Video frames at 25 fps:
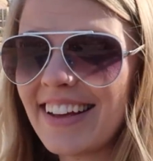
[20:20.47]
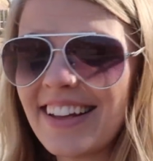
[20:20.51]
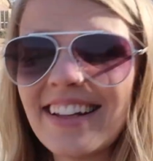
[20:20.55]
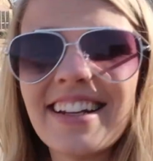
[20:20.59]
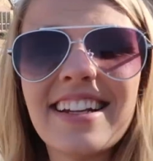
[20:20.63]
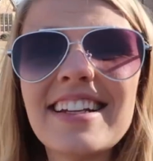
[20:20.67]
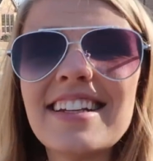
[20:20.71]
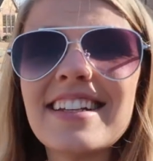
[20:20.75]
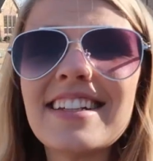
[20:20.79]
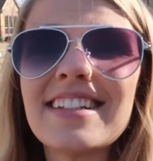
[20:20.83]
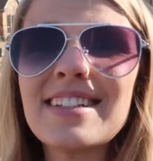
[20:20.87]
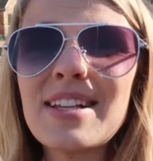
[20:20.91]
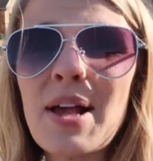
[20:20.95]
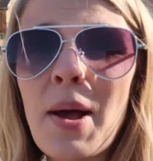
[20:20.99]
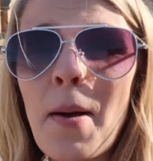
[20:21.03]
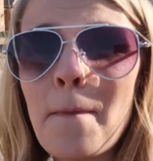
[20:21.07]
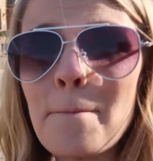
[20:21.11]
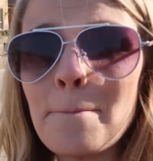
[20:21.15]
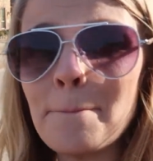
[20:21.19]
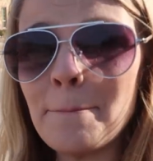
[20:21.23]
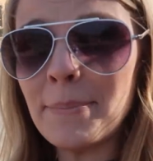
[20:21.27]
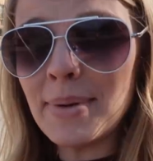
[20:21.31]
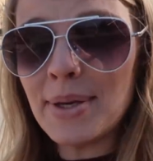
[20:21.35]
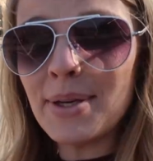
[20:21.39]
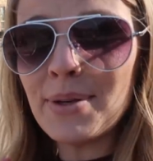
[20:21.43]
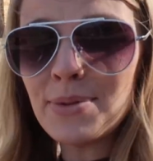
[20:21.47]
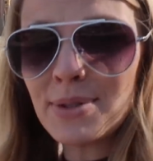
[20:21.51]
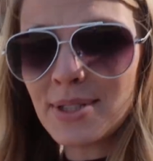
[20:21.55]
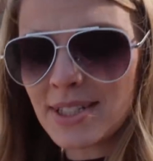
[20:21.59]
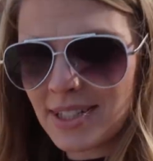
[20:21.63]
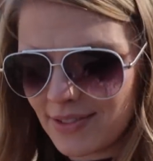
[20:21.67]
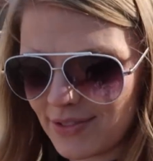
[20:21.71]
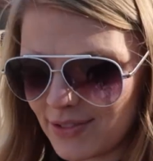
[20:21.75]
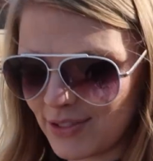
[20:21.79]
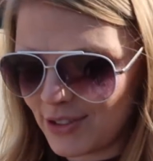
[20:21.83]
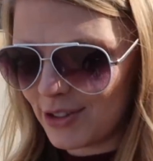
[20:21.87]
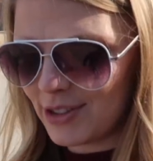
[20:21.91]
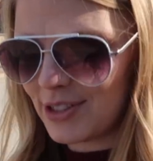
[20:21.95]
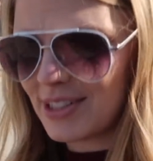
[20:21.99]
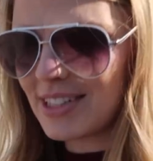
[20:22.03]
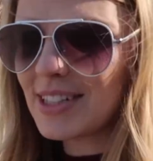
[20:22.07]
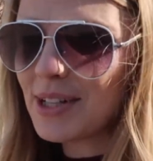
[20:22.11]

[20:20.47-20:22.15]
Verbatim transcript: it is beautiful.